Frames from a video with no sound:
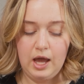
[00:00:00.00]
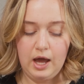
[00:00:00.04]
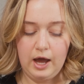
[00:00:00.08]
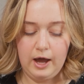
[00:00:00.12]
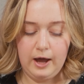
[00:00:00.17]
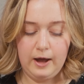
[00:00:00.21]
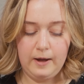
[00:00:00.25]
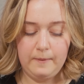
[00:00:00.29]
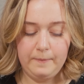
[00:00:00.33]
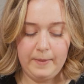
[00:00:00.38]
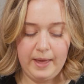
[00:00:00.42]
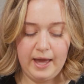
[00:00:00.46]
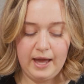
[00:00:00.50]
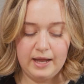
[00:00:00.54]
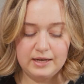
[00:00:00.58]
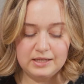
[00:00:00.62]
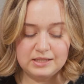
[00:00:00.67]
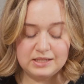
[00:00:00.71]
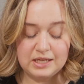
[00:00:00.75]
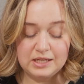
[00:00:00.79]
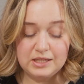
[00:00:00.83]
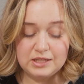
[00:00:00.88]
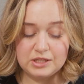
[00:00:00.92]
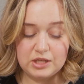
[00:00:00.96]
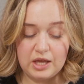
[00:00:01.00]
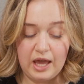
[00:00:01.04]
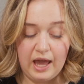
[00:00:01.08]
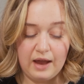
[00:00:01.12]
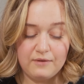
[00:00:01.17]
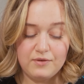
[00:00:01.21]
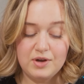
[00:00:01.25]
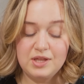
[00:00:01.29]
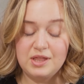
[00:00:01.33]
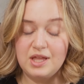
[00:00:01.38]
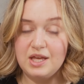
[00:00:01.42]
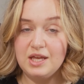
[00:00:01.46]
And since
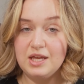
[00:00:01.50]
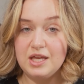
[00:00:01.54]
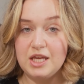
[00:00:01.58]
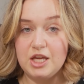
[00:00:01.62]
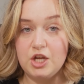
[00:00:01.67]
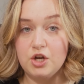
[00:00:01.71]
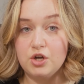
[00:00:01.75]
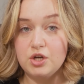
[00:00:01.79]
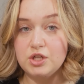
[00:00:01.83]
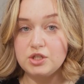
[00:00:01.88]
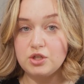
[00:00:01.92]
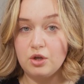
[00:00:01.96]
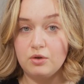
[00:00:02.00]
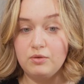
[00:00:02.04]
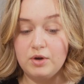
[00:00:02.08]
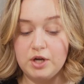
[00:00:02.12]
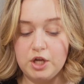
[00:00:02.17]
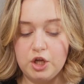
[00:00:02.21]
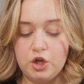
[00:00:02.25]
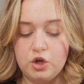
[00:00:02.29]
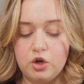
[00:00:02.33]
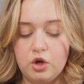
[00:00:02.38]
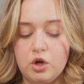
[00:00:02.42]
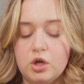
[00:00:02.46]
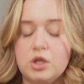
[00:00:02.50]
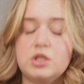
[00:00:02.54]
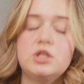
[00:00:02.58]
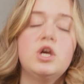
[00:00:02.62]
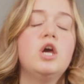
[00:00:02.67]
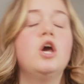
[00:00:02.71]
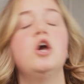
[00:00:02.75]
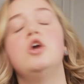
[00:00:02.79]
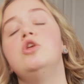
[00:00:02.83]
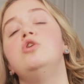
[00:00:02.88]
everything here is already cooked,